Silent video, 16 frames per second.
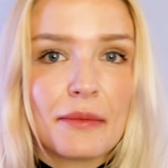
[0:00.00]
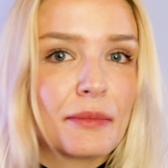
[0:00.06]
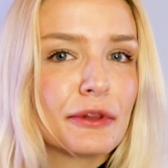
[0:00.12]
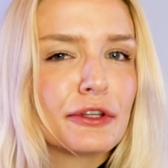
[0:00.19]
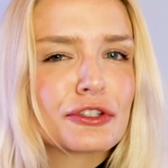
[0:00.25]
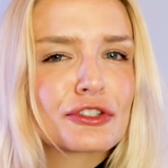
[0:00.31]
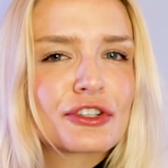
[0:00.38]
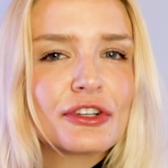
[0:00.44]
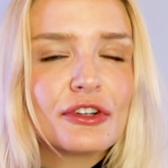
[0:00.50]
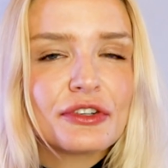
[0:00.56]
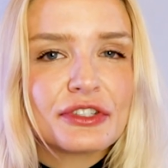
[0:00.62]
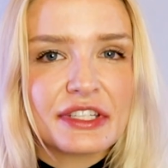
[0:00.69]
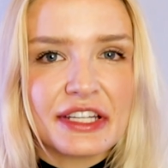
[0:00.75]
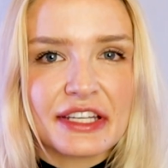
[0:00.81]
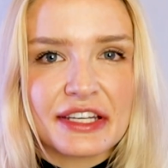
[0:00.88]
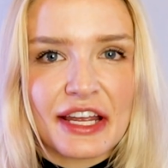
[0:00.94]
but there's little
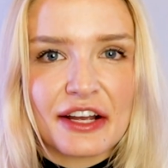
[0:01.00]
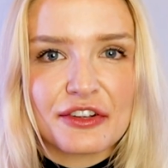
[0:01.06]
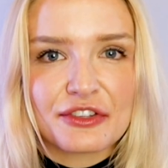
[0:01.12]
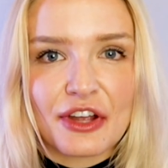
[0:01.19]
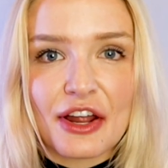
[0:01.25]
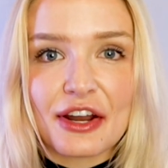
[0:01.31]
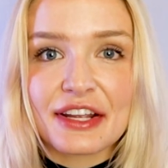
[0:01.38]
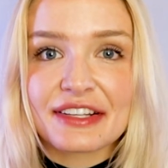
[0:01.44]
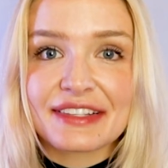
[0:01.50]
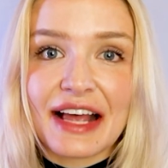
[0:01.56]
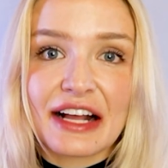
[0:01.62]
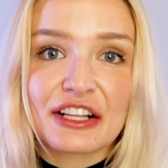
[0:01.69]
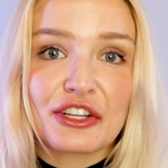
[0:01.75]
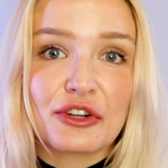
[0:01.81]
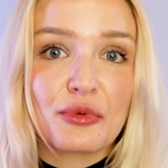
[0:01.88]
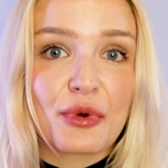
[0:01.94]
details on
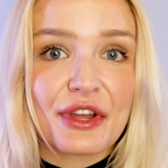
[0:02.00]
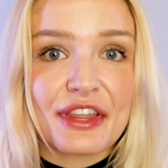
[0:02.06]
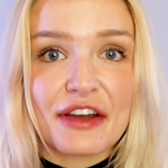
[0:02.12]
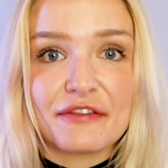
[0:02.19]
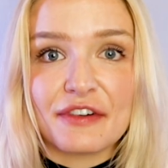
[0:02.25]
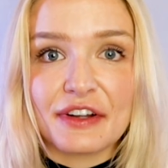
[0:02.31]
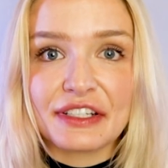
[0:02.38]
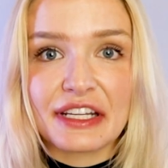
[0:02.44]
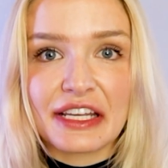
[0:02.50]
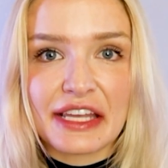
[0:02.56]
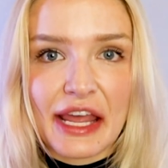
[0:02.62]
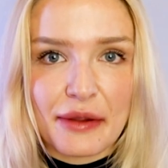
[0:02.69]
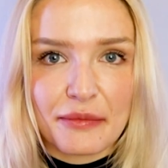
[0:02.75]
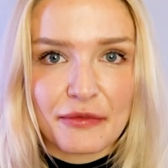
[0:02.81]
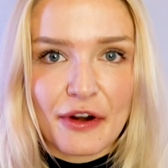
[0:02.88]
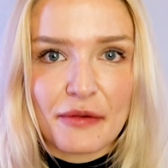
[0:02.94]
exactly where that funding
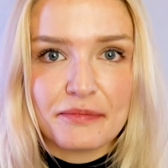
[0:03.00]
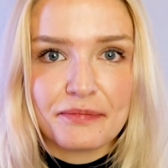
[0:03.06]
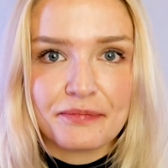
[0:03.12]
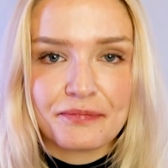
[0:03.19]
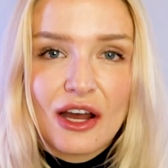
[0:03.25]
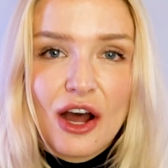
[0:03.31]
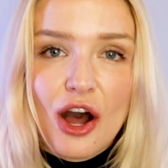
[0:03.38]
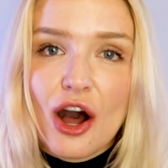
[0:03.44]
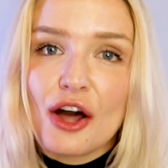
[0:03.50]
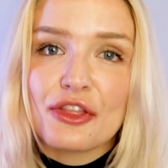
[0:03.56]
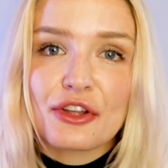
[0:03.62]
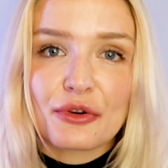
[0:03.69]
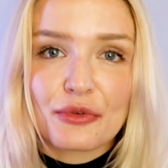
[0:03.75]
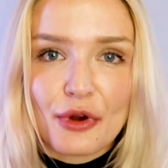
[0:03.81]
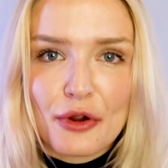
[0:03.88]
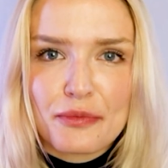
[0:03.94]
came from. On
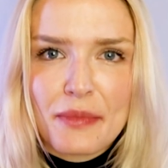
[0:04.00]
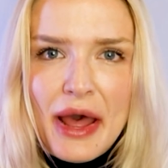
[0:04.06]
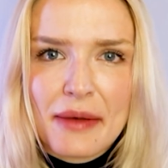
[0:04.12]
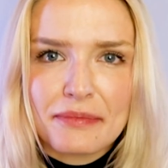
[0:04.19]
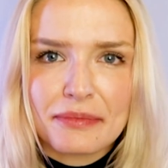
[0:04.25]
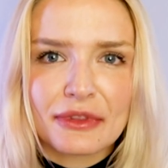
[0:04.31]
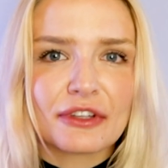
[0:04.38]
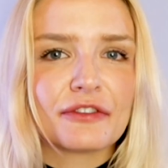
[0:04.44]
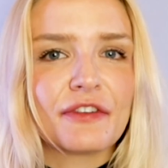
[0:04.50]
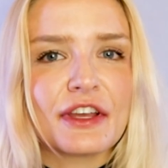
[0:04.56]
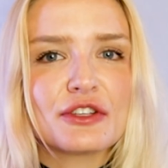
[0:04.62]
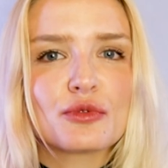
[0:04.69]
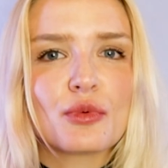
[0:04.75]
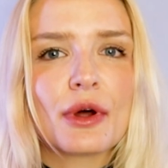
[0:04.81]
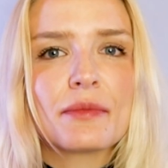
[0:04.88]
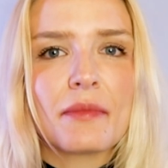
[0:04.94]
their roadmap, the
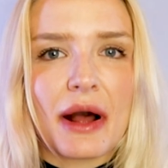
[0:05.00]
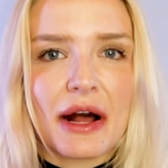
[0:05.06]
Phase 1